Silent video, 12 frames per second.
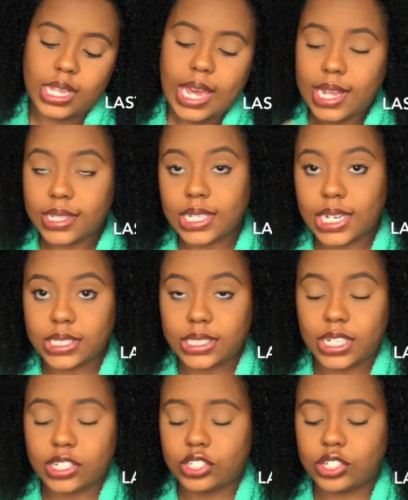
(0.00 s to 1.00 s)
and tight
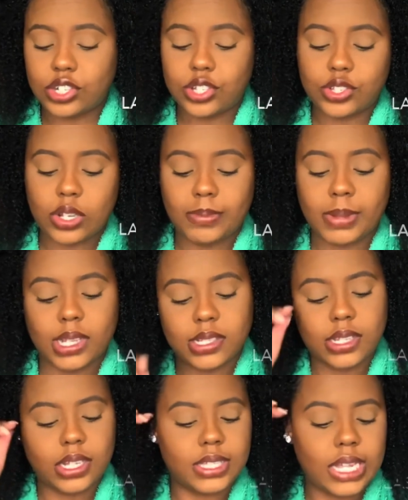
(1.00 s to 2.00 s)
textures, so I'm guessing
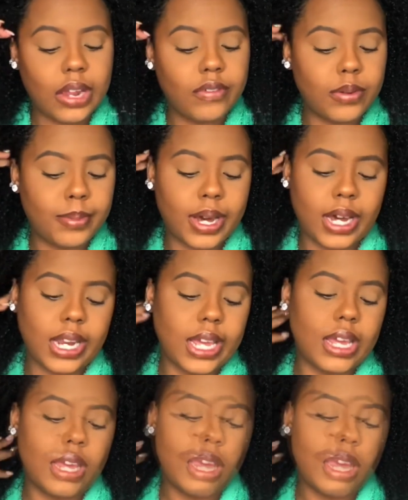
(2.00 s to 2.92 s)
that's everybody.